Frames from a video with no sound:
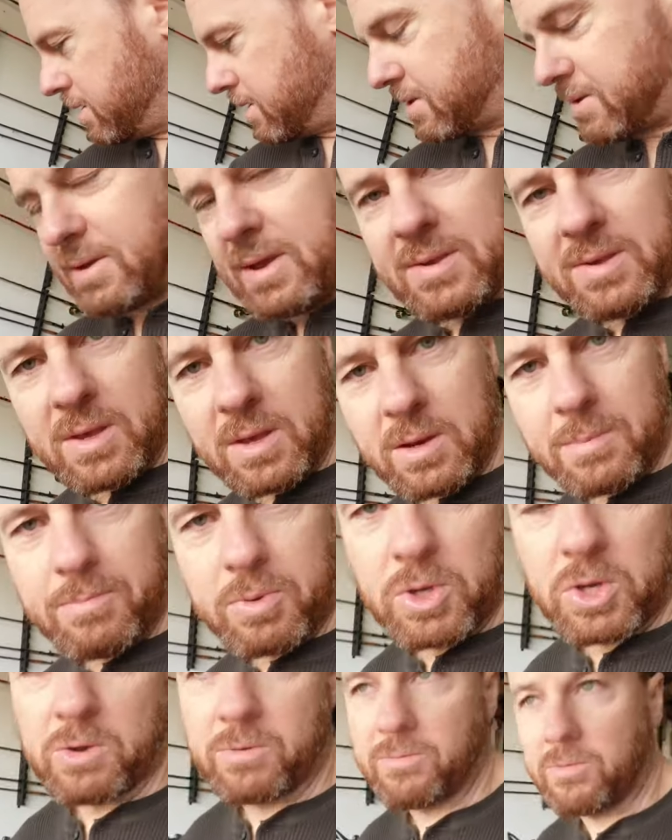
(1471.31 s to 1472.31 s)
It's a nice thing to
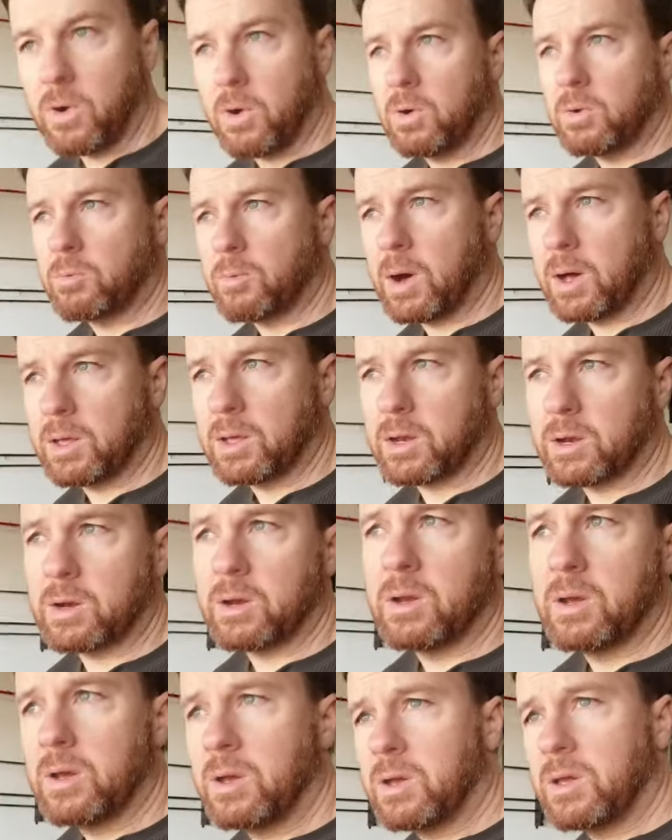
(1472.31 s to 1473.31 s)
put your phone while
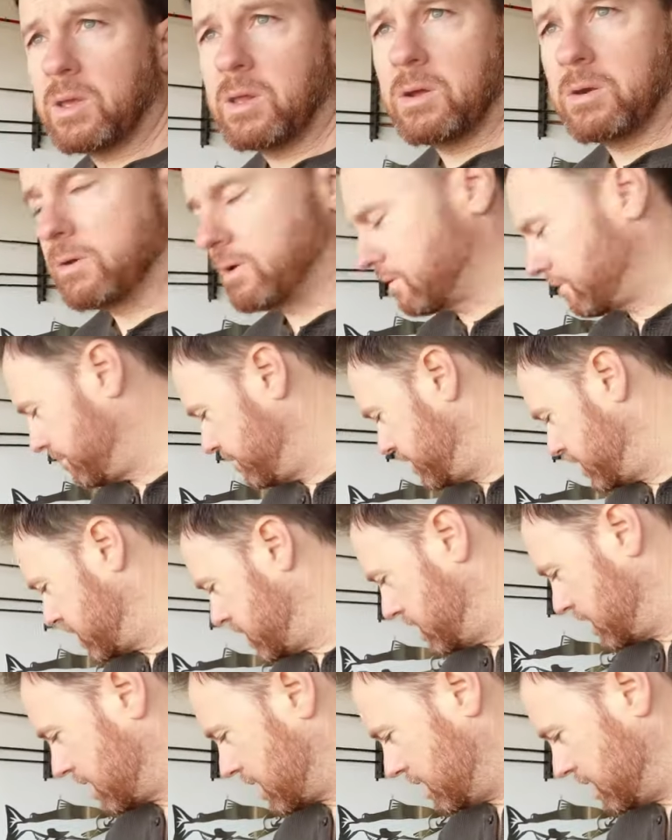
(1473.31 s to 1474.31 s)
you're you know you're
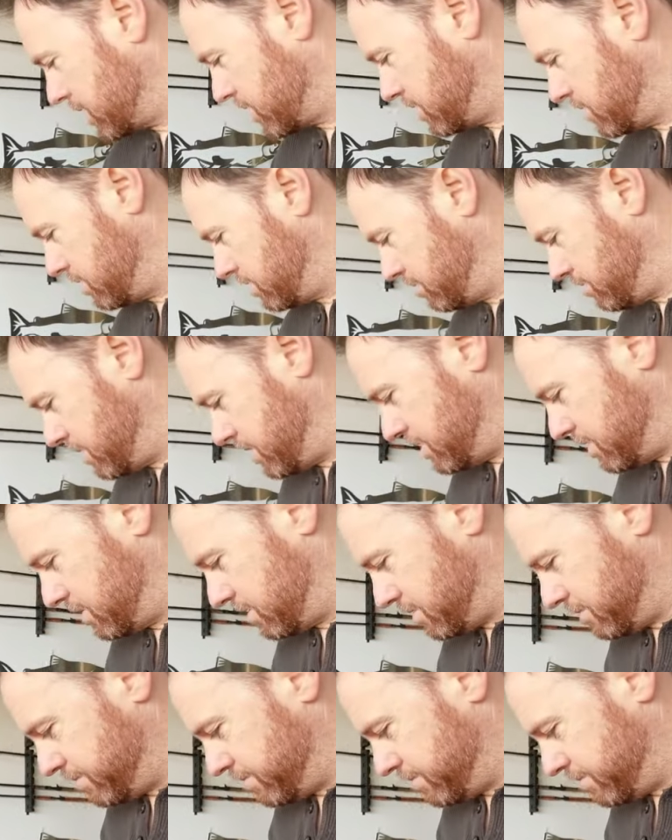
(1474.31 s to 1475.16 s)
fishing. It can just use